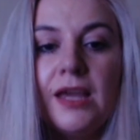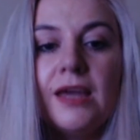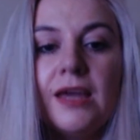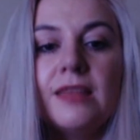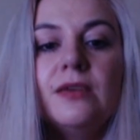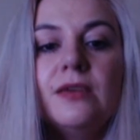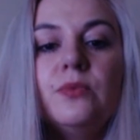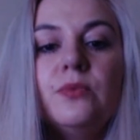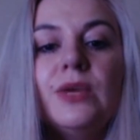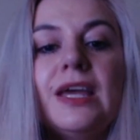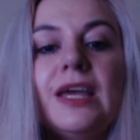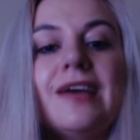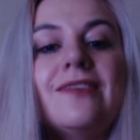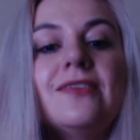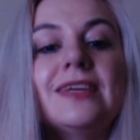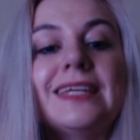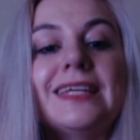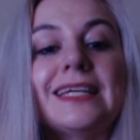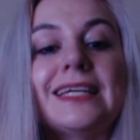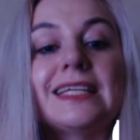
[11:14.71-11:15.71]
Then we have
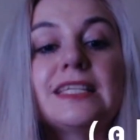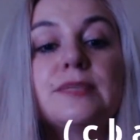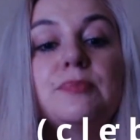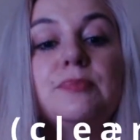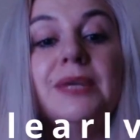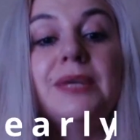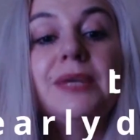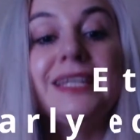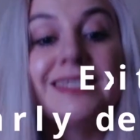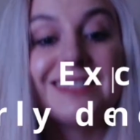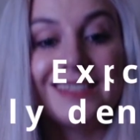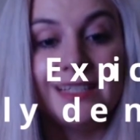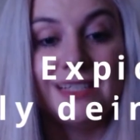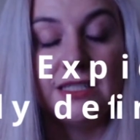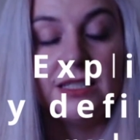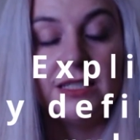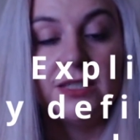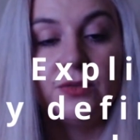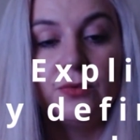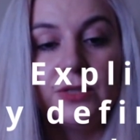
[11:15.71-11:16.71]
an
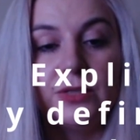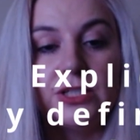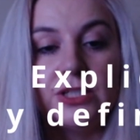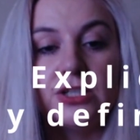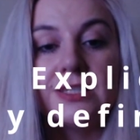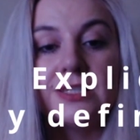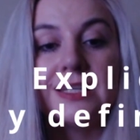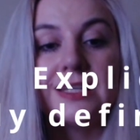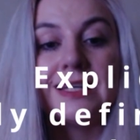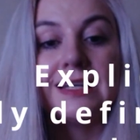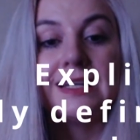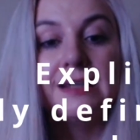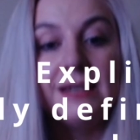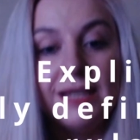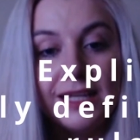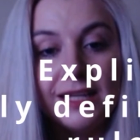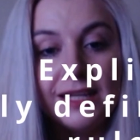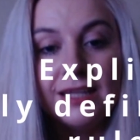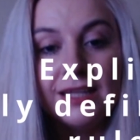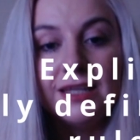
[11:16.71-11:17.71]
explicit, which is a
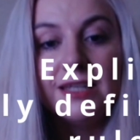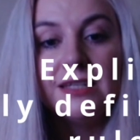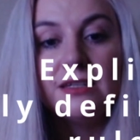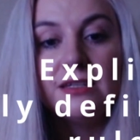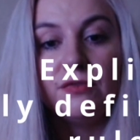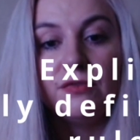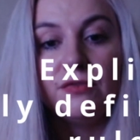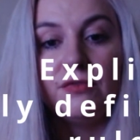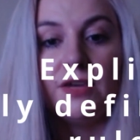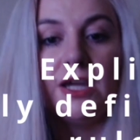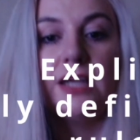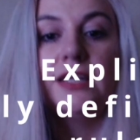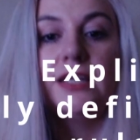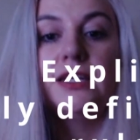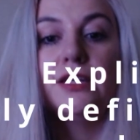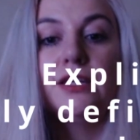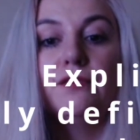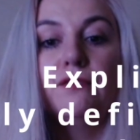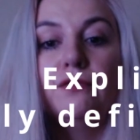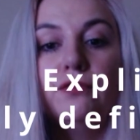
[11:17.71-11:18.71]
clearly defined,
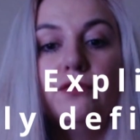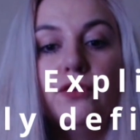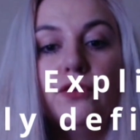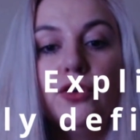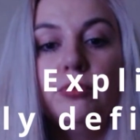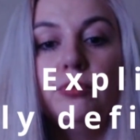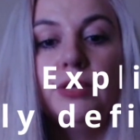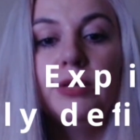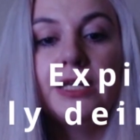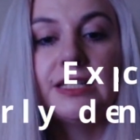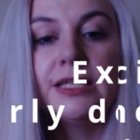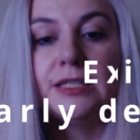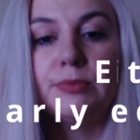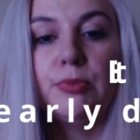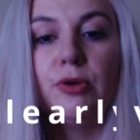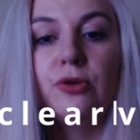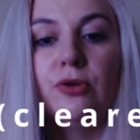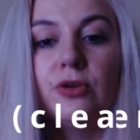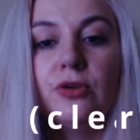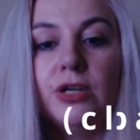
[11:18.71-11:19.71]
verbally
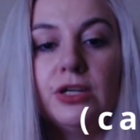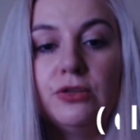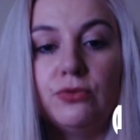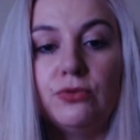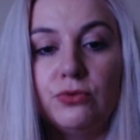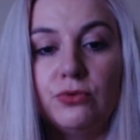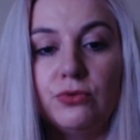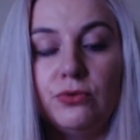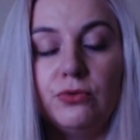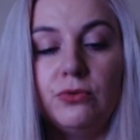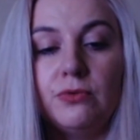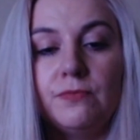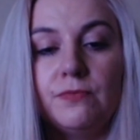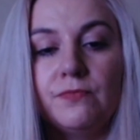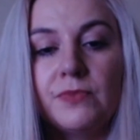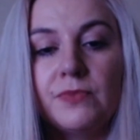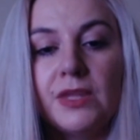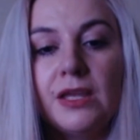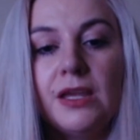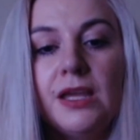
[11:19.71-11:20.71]
spoken rule.
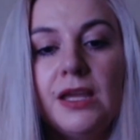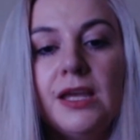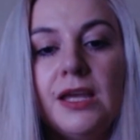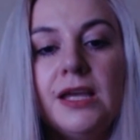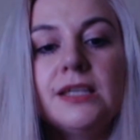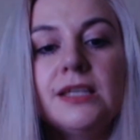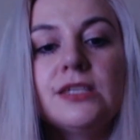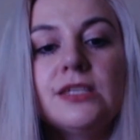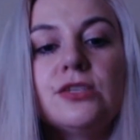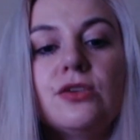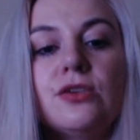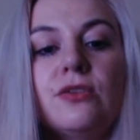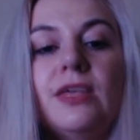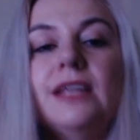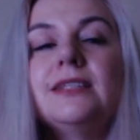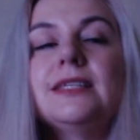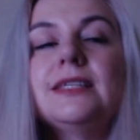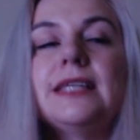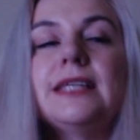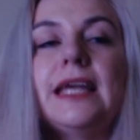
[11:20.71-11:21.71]
So
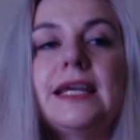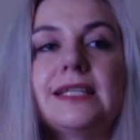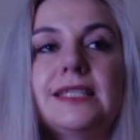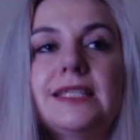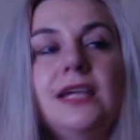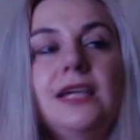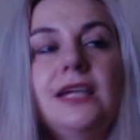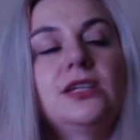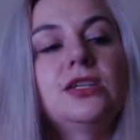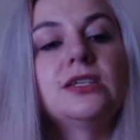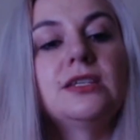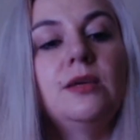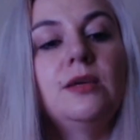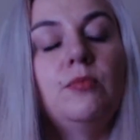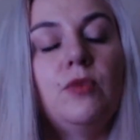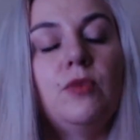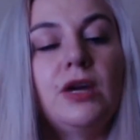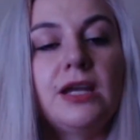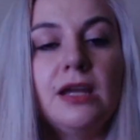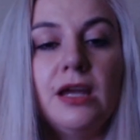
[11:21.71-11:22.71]
that's like saying to
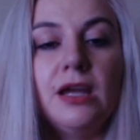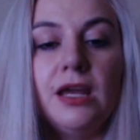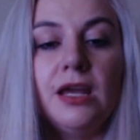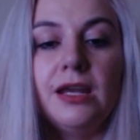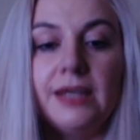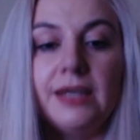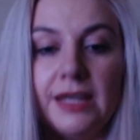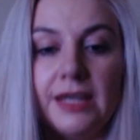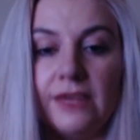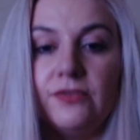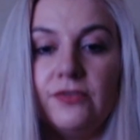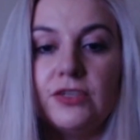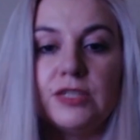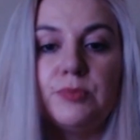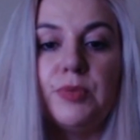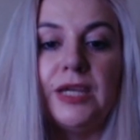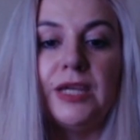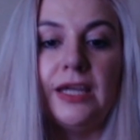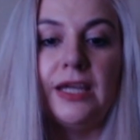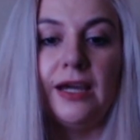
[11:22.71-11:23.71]
someone, never
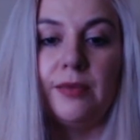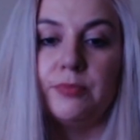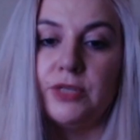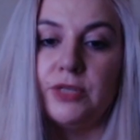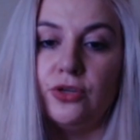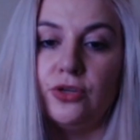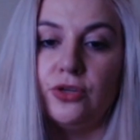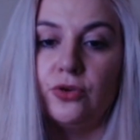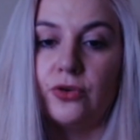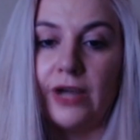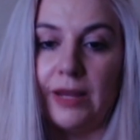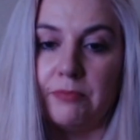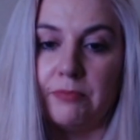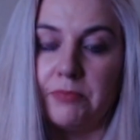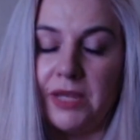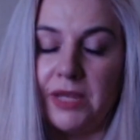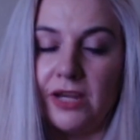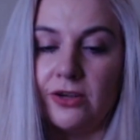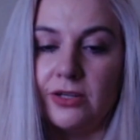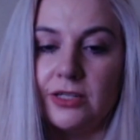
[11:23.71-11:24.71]
speak up to your
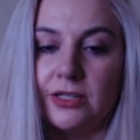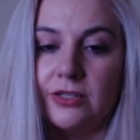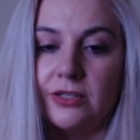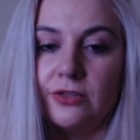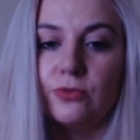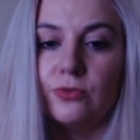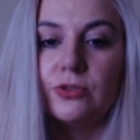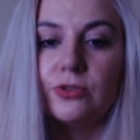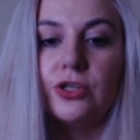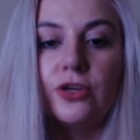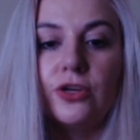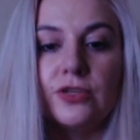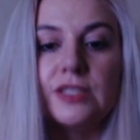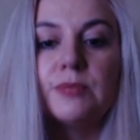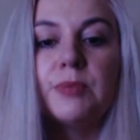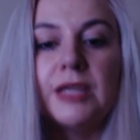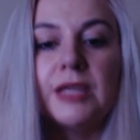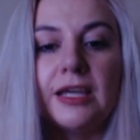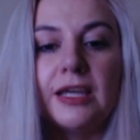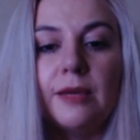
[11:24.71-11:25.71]
grandparent, or don't
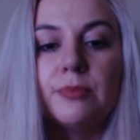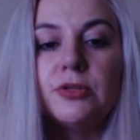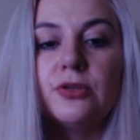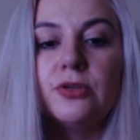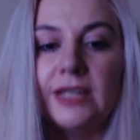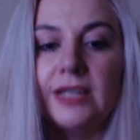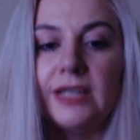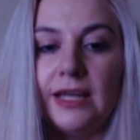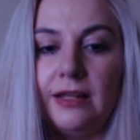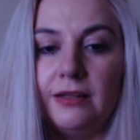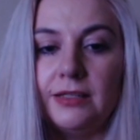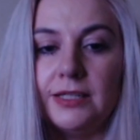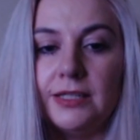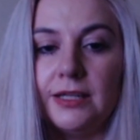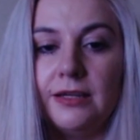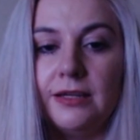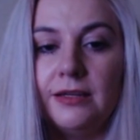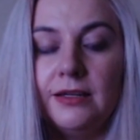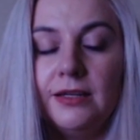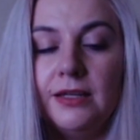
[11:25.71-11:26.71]
speak up to an
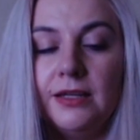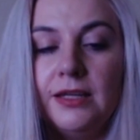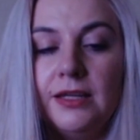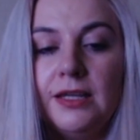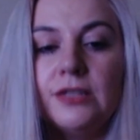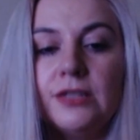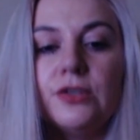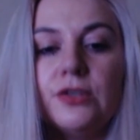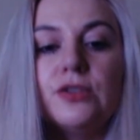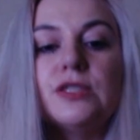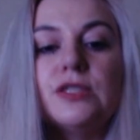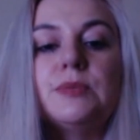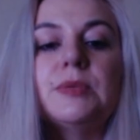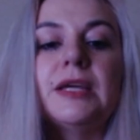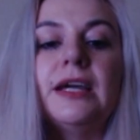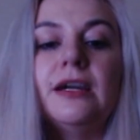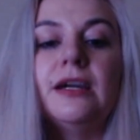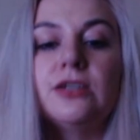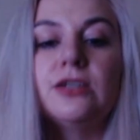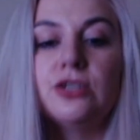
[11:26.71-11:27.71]
elder. Don't speak
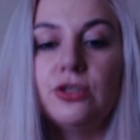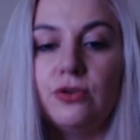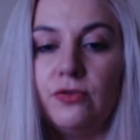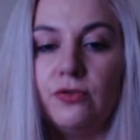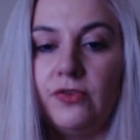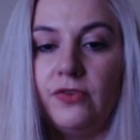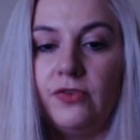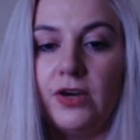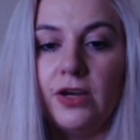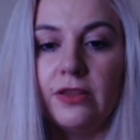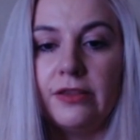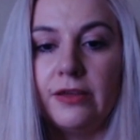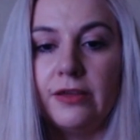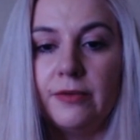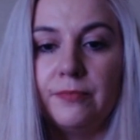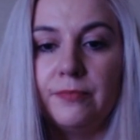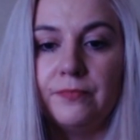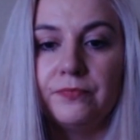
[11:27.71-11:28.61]
out to your father.